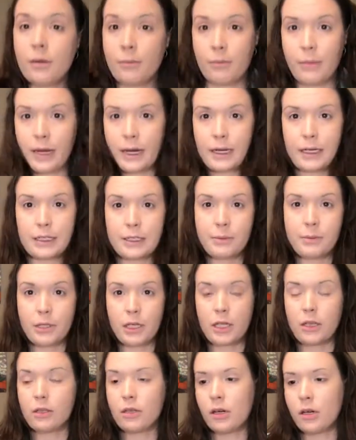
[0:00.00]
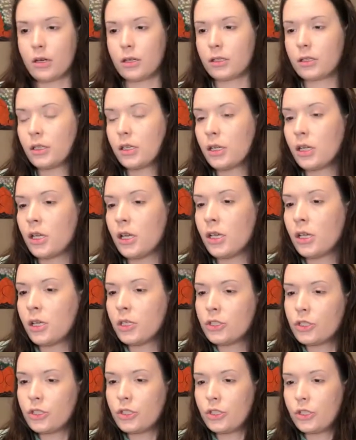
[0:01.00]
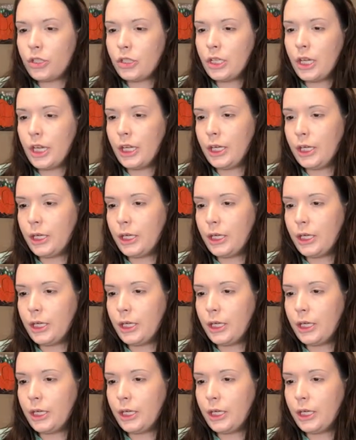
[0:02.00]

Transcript: my hair is pretty long. So,